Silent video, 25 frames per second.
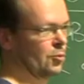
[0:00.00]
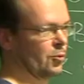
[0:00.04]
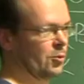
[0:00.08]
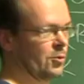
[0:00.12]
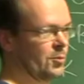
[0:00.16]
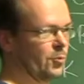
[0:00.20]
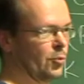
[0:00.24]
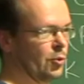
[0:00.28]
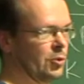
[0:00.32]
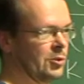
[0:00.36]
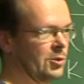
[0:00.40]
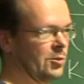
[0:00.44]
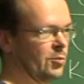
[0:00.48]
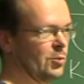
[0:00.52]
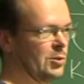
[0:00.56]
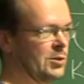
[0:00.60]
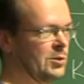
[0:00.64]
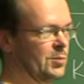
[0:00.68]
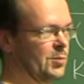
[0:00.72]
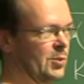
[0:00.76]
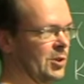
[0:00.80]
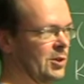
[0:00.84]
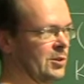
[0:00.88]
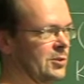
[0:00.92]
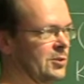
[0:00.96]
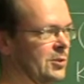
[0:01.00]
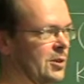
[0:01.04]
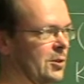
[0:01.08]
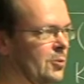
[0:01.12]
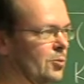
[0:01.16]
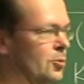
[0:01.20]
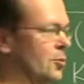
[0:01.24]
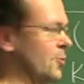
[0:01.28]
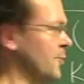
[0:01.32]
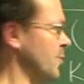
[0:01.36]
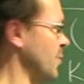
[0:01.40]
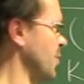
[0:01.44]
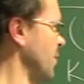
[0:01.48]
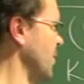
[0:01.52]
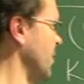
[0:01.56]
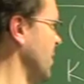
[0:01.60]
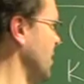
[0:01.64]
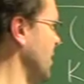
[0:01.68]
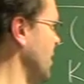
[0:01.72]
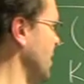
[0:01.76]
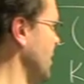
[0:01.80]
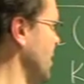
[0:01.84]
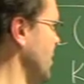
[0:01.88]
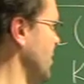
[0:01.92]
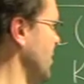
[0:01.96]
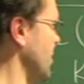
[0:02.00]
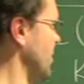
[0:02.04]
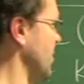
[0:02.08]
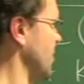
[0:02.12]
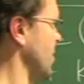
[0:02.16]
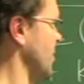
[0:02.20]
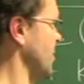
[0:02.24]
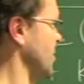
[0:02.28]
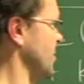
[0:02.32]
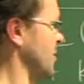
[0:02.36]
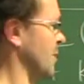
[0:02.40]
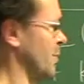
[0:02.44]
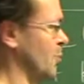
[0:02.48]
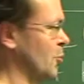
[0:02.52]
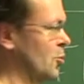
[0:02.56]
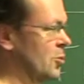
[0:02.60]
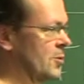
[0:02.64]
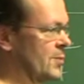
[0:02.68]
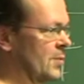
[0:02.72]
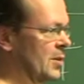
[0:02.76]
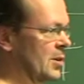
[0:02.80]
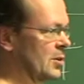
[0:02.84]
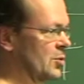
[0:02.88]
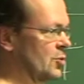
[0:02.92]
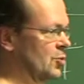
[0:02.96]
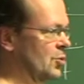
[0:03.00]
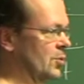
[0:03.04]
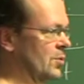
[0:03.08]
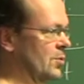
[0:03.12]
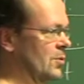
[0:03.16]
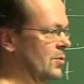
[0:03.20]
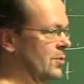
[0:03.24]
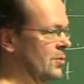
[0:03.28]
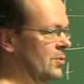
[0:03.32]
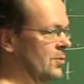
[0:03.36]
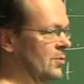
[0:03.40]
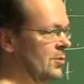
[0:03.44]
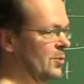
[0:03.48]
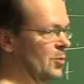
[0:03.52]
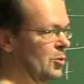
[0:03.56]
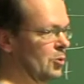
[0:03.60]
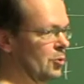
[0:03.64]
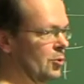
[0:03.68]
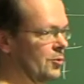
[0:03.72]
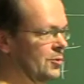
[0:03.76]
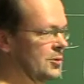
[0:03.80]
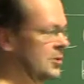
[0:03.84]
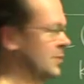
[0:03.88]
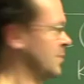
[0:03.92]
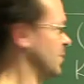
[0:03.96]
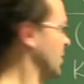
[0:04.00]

dual body which makes out of the support function the Minkowski